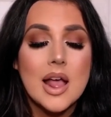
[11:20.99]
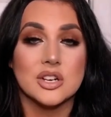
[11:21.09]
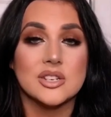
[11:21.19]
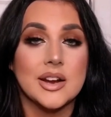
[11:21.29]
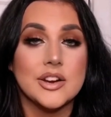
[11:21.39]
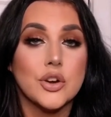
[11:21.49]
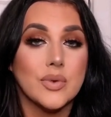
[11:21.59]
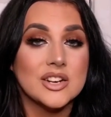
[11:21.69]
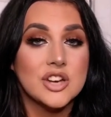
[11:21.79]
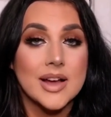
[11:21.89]
Continue to
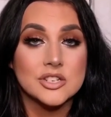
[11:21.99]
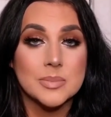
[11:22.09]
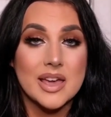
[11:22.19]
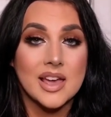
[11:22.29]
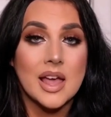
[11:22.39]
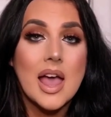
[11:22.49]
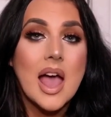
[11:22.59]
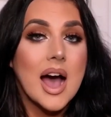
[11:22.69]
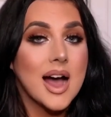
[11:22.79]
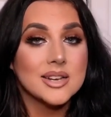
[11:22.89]
reach out to me,
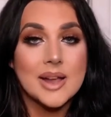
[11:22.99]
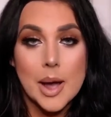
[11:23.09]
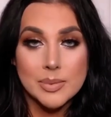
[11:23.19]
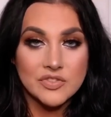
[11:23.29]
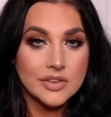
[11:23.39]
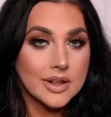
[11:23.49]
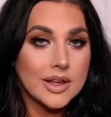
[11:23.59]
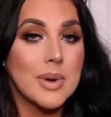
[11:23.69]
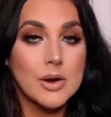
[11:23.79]
ask how I'm feeling,